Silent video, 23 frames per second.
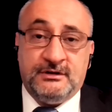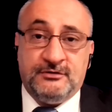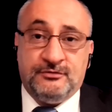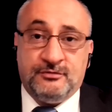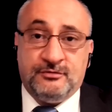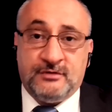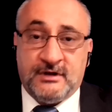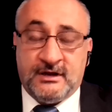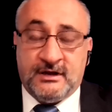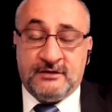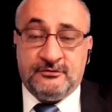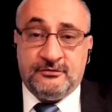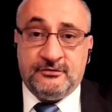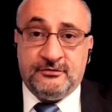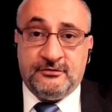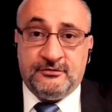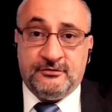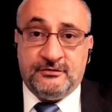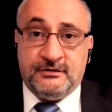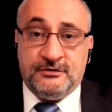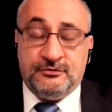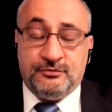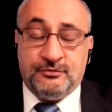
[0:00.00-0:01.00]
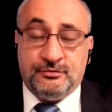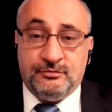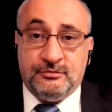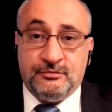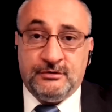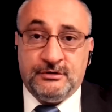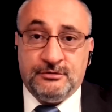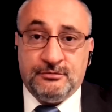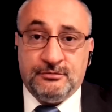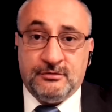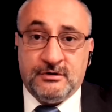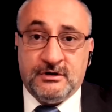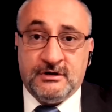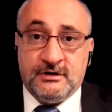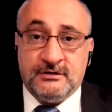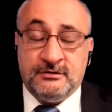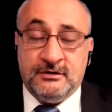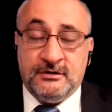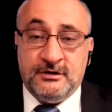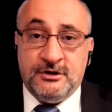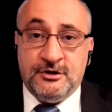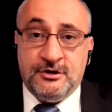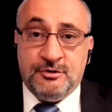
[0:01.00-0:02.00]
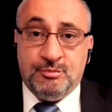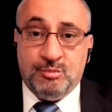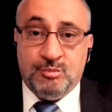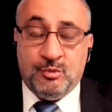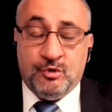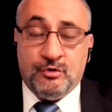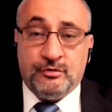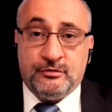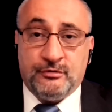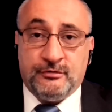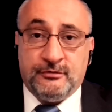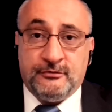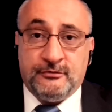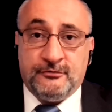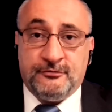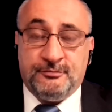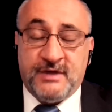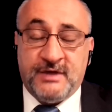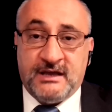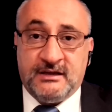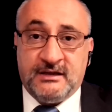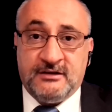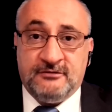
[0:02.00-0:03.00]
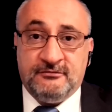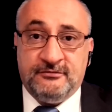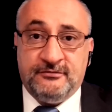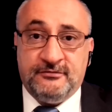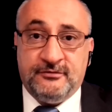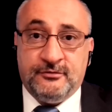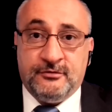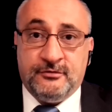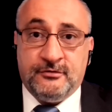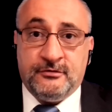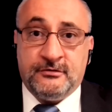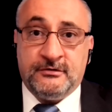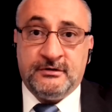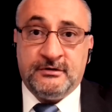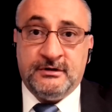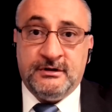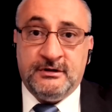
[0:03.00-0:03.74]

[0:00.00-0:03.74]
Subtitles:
transitioning through Iran borders back and forth